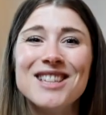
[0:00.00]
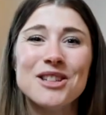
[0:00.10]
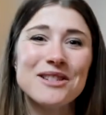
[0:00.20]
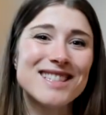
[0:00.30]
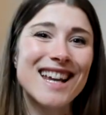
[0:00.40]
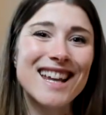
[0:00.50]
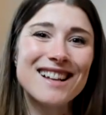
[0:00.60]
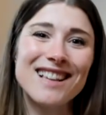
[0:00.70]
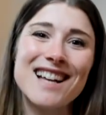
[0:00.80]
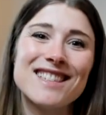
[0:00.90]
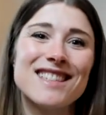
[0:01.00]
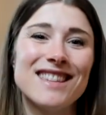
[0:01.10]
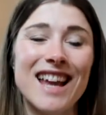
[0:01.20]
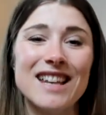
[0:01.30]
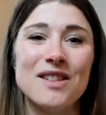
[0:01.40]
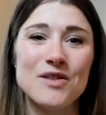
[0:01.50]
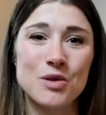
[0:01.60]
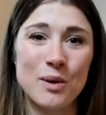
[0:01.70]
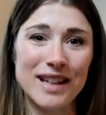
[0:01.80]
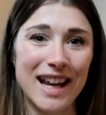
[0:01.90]
So I was taking classes at the end of
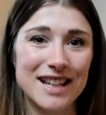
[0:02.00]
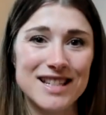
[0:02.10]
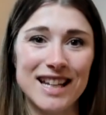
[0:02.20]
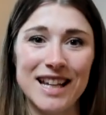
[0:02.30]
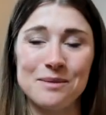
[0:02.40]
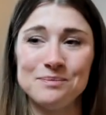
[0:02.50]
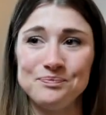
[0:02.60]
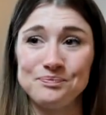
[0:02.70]
twenty eighteen.